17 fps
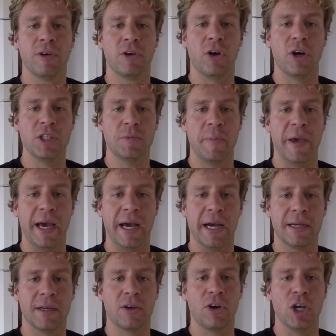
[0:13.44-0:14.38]

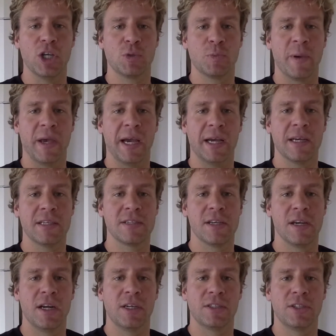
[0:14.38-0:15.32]
Kreuzberg. Kreuzberg is
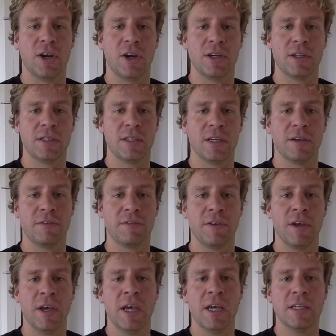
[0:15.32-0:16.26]
an
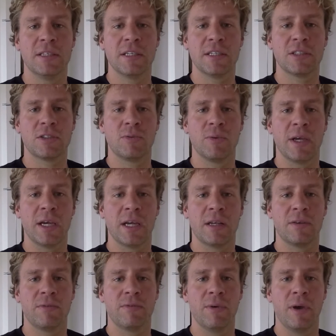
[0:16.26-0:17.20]
alternative
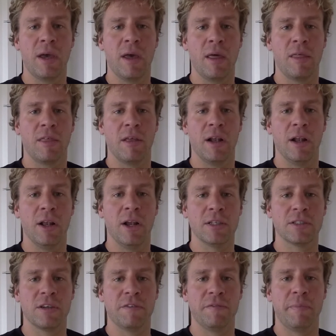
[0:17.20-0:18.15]
district with
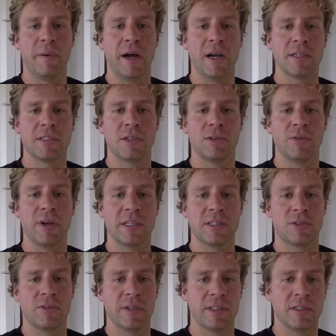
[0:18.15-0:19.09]
lots of bars and
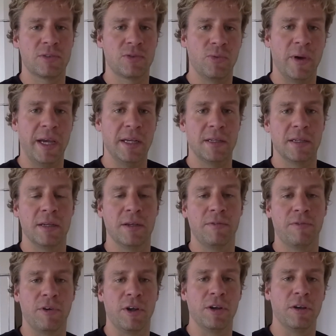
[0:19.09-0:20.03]
restaurants right in
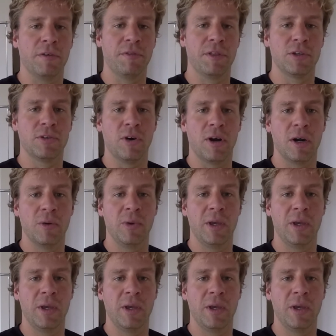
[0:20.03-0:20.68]
front of the door.